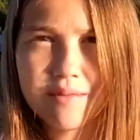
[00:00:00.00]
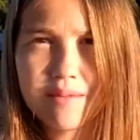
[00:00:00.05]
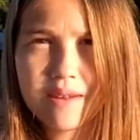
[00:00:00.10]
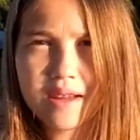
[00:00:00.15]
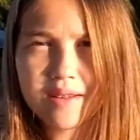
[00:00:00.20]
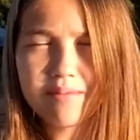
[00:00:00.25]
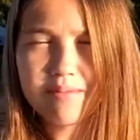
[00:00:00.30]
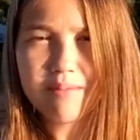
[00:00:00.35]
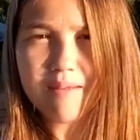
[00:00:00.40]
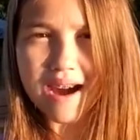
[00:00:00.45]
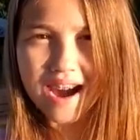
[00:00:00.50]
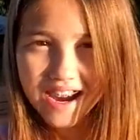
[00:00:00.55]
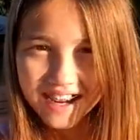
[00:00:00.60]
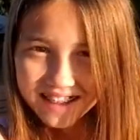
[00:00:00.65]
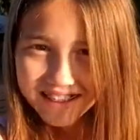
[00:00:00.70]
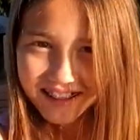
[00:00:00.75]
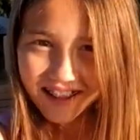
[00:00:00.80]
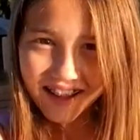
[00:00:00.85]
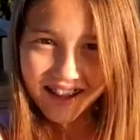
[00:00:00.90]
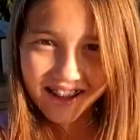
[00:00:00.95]
made my
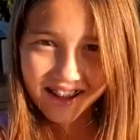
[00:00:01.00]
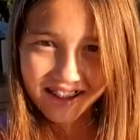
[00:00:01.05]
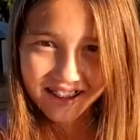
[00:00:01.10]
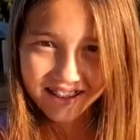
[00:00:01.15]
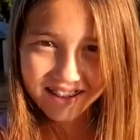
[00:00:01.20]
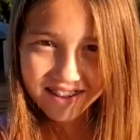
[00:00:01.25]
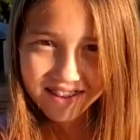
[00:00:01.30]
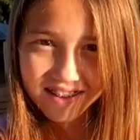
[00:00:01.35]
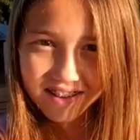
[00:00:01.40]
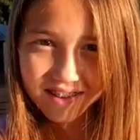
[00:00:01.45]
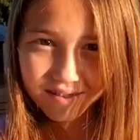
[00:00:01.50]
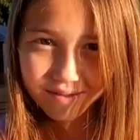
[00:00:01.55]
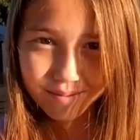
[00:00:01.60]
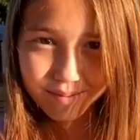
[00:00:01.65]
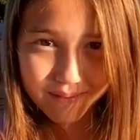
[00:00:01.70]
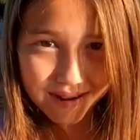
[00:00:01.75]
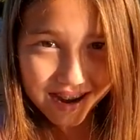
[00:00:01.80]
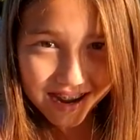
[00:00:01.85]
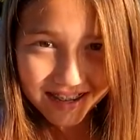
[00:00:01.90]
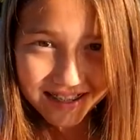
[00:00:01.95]
dad,
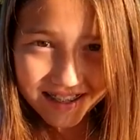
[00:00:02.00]
my